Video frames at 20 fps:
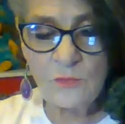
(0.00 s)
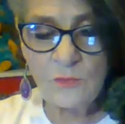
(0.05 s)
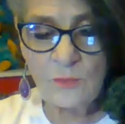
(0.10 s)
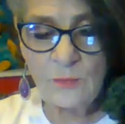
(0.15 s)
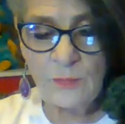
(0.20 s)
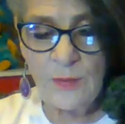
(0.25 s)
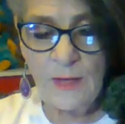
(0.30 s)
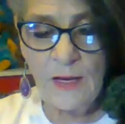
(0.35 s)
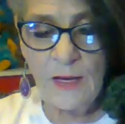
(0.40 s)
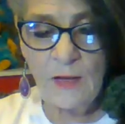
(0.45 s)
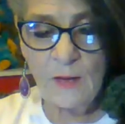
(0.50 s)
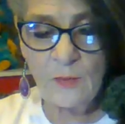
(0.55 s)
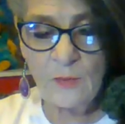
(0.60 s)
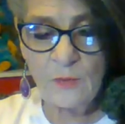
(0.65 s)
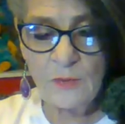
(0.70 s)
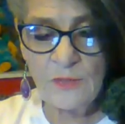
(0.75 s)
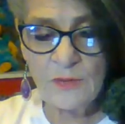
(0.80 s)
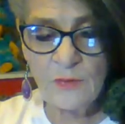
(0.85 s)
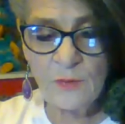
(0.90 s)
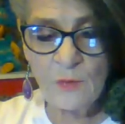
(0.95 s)

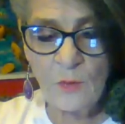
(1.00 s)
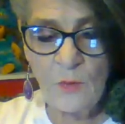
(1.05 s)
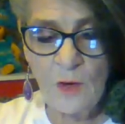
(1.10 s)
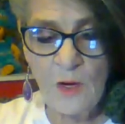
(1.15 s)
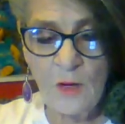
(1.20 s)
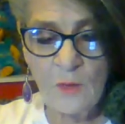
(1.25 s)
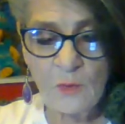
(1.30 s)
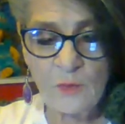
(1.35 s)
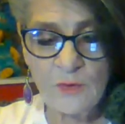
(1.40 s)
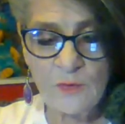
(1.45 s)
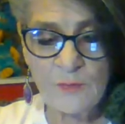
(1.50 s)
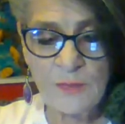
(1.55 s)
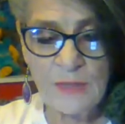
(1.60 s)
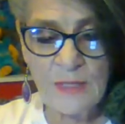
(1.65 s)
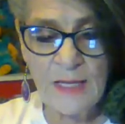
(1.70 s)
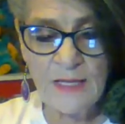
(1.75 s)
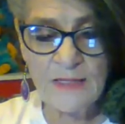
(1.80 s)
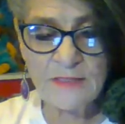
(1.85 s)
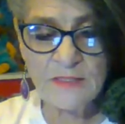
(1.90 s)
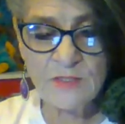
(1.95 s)
what would
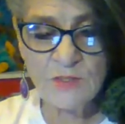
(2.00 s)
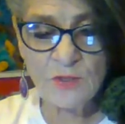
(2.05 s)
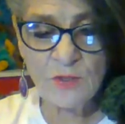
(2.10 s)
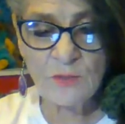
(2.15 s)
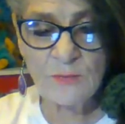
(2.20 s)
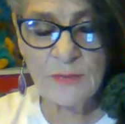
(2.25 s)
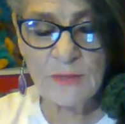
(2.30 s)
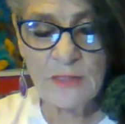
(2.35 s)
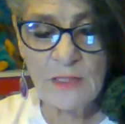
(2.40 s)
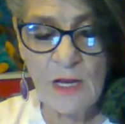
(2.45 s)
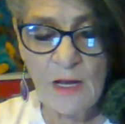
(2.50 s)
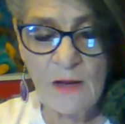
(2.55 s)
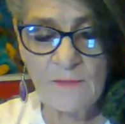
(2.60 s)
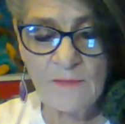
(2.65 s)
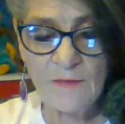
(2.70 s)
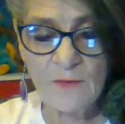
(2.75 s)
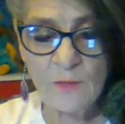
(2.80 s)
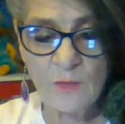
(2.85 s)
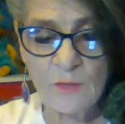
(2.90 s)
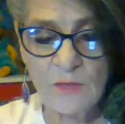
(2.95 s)
place her
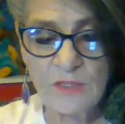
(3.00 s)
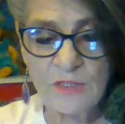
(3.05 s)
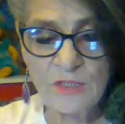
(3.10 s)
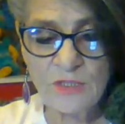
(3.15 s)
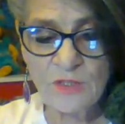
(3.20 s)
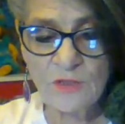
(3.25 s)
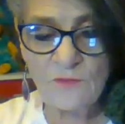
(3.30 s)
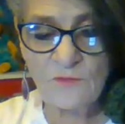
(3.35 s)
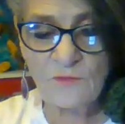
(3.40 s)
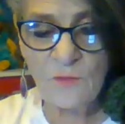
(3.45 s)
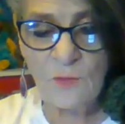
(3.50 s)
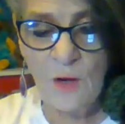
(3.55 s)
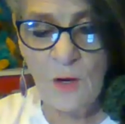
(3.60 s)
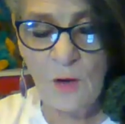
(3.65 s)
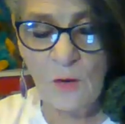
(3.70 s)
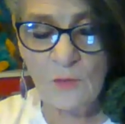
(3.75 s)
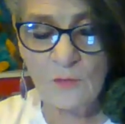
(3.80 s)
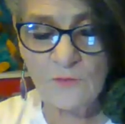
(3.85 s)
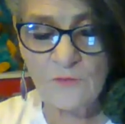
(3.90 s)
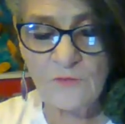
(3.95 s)
beyond the reach of
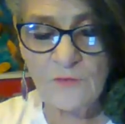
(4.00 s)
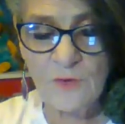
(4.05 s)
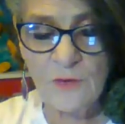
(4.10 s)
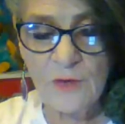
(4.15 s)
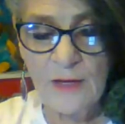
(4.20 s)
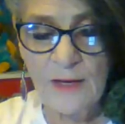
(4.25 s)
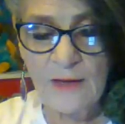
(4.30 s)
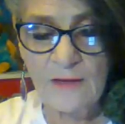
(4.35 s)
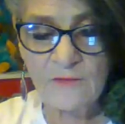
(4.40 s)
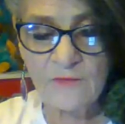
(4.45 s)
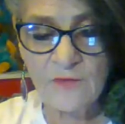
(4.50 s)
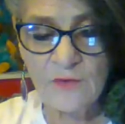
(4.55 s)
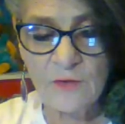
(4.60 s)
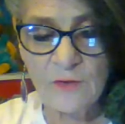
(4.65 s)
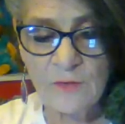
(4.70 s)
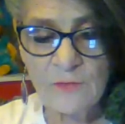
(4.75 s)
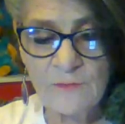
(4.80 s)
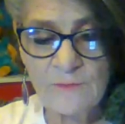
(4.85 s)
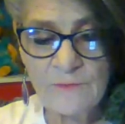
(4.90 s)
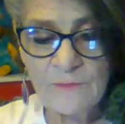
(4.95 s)
want
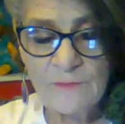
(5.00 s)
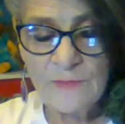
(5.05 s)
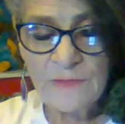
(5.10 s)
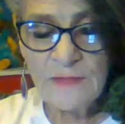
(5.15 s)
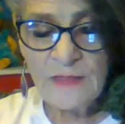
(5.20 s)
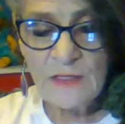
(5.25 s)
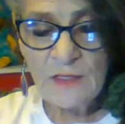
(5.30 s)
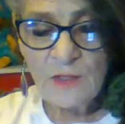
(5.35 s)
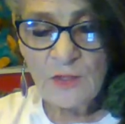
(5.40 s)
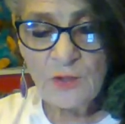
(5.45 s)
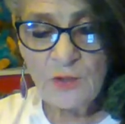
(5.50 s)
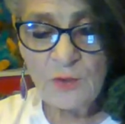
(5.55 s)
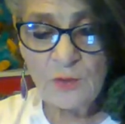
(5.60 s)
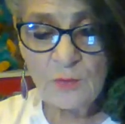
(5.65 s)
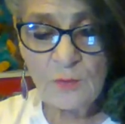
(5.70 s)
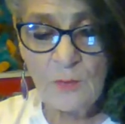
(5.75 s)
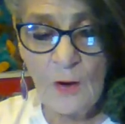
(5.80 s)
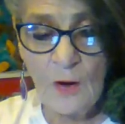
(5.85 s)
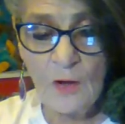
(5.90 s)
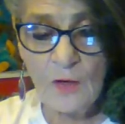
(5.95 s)
forever.
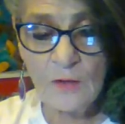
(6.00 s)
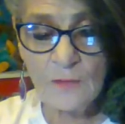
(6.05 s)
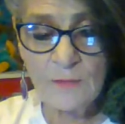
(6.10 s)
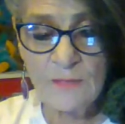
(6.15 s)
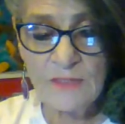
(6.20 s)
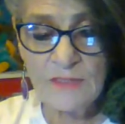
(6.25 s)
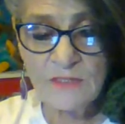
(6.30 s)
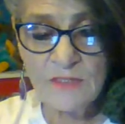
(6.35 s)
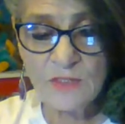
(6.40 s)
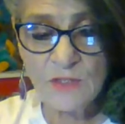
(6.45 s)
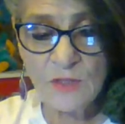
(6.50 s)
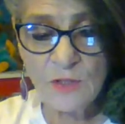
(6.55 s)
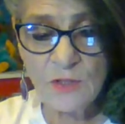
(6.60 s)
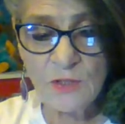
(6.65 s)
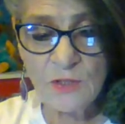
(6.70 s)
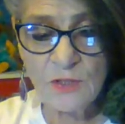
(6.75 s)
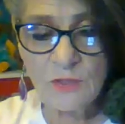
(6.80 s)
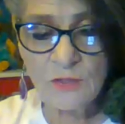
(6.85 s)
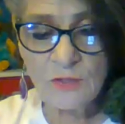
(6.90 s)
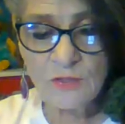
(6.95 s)
You mark me,
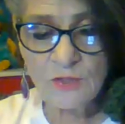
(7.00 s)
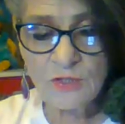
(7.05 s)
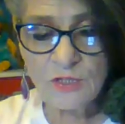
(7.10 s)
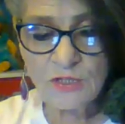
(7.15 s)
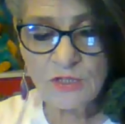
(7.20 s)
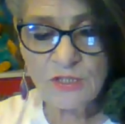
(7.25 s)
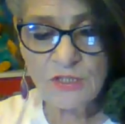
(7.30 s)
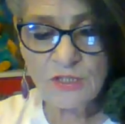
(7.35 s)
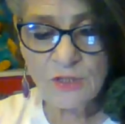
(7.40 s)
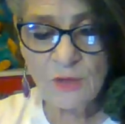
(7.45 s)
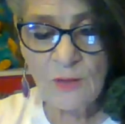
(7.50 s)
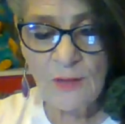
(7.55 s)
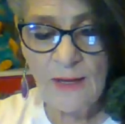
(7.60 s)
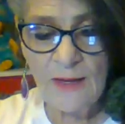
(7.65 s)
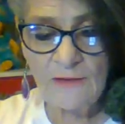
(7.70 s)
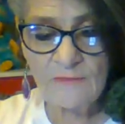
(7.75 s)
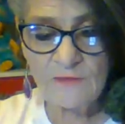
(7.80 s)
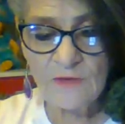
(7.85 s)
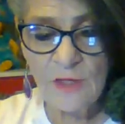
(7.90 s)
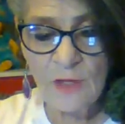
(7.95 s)
sir, she shall
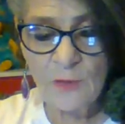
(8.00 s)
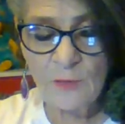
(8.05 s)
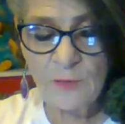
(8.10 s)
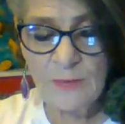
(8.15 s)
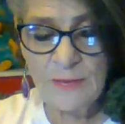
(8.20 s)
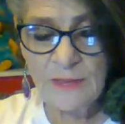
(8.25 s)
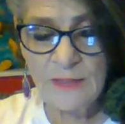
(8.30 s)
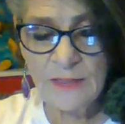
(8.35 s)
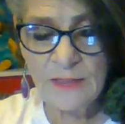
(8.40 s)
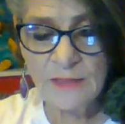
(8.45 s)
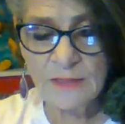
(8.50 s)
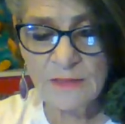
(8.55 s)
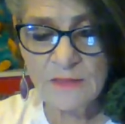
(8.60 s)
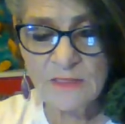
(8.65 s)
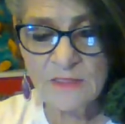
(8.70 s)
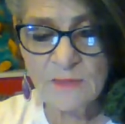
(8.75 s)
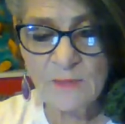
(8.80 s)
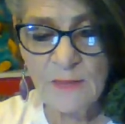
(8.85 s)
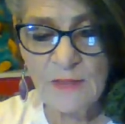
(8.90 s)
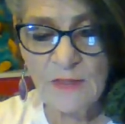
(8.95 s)
have no
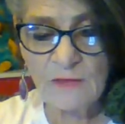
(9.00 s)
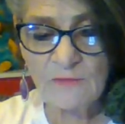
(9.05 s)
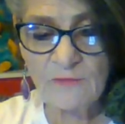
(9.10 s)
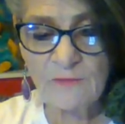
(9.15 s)
pittance but a